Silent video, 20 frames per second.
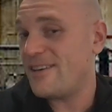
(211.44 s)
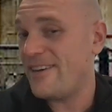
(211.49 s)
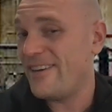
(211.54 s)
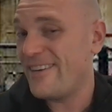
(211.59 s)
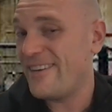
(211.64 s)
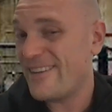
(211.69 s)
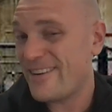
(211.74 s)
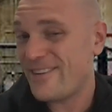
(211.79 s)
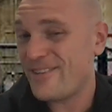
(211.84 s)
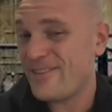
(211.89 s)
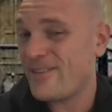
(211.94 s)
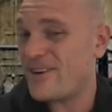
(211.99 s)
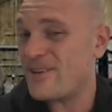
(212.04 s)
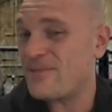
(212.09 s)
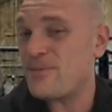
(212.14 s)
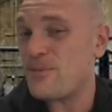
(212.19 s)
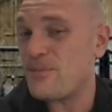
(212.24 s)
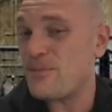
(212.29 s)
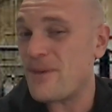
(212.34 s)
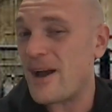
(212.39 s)
I
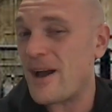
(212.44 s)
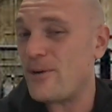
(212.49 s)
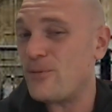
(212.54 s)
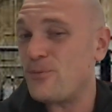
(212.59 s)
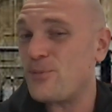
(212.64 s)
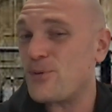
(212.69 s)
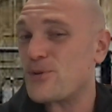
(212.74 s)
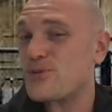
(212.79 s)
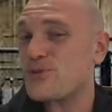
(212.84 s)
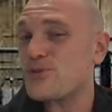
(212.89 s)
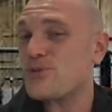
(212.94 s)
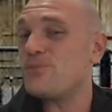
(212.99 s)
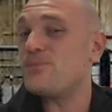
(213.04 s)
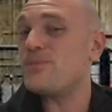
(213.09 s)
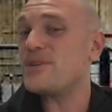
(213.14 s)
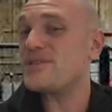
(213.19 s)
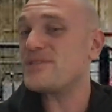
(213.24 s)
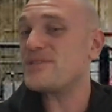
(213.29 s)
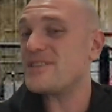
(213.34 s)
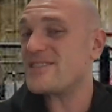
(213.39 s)
want to put my own personal
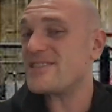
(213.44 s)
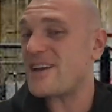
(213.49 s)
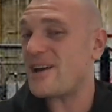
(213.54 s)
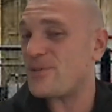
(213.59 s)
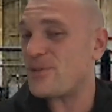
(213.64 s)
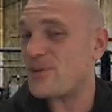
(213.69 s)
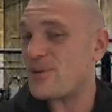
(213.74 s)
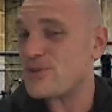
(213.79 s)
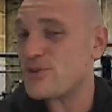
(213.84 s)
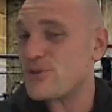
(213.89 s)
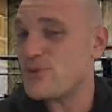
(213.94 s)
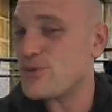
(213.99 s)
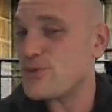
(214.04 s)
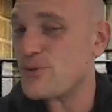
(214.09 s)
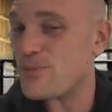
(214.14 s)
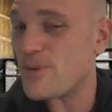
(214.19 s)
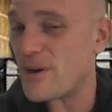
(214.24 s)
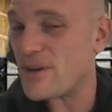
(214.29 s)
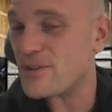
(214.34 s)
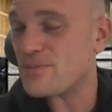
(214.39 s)
business out there too,
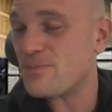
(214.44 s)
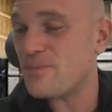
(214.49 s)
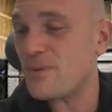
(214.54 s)
too much.